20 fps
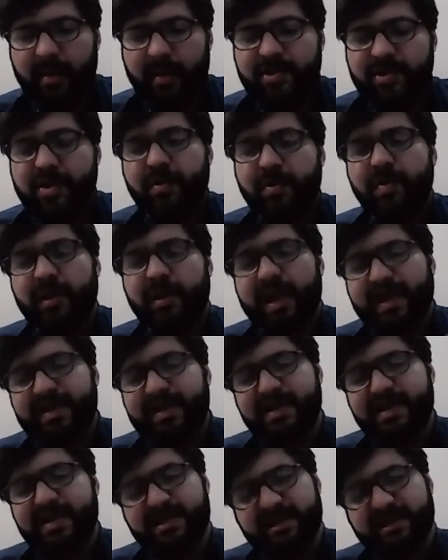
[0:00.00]
so let's
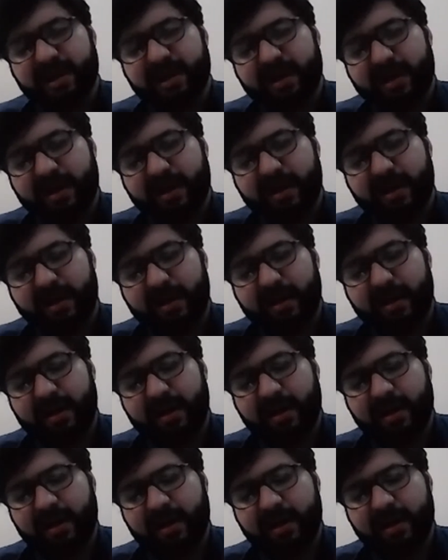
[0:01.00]
just
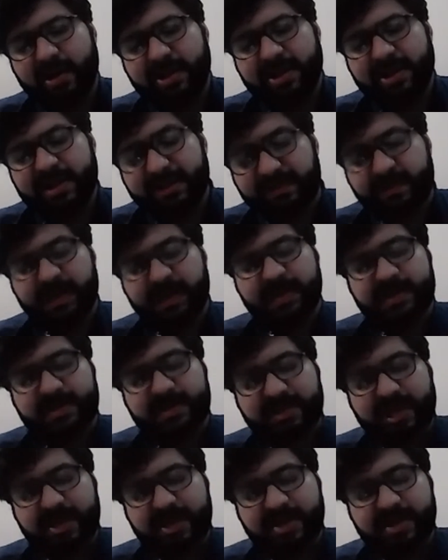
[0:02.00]
shift the
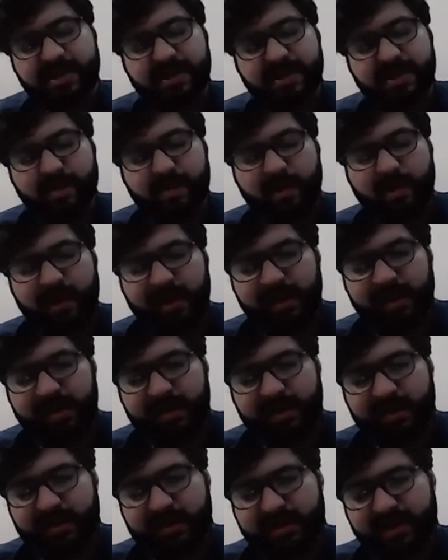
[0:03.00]
discussion to
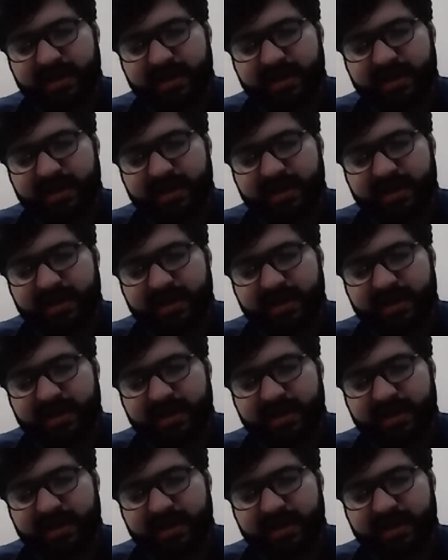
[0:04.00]
another